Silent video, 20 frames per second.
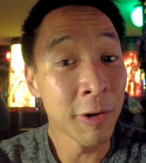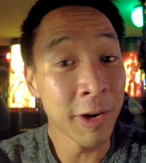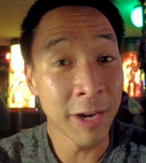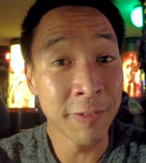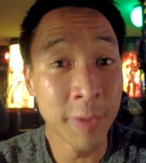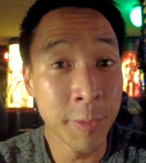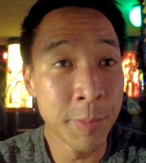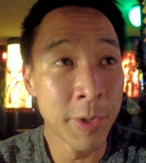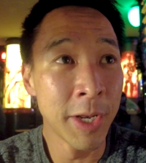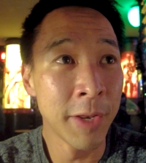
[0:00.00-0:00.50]
right,
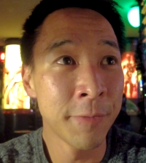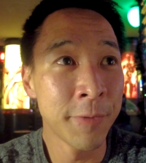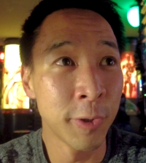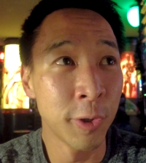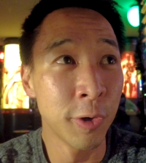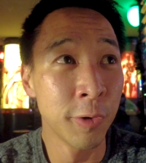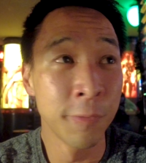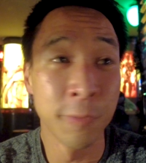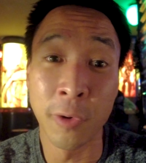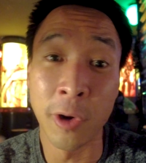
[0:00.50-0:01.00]
everybody,
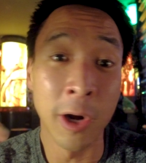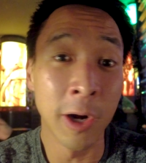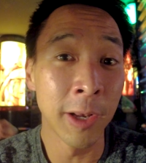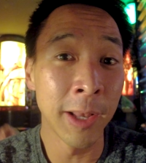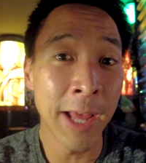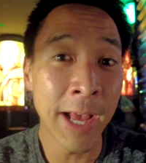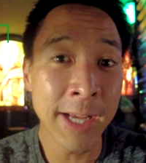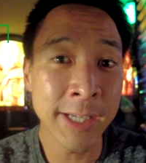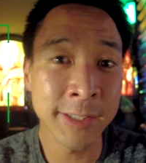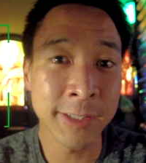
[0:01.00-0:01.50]
so for our
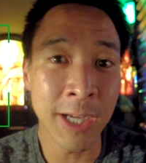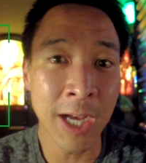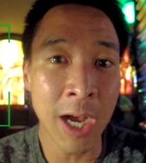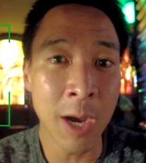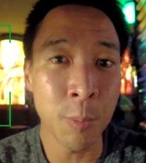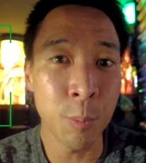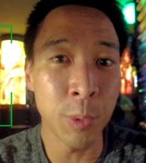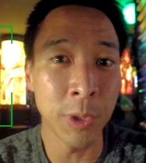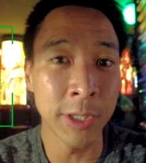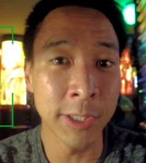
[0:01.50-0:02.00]
last
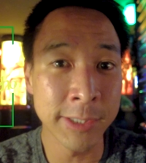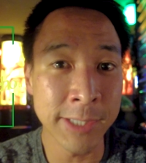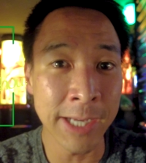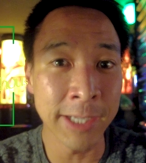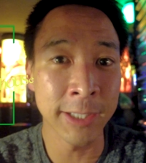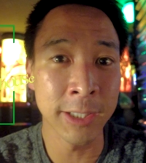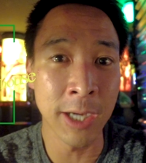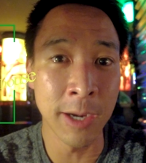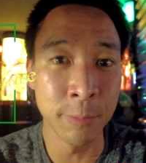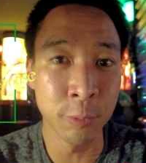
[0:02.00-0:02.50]
stop, we
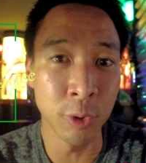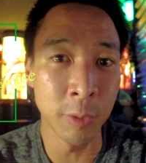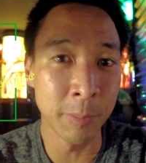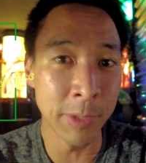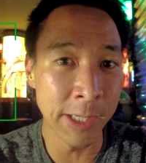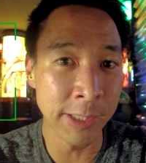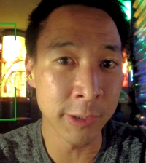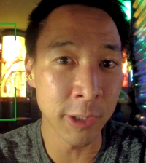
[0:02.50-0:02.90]
decided to come to a place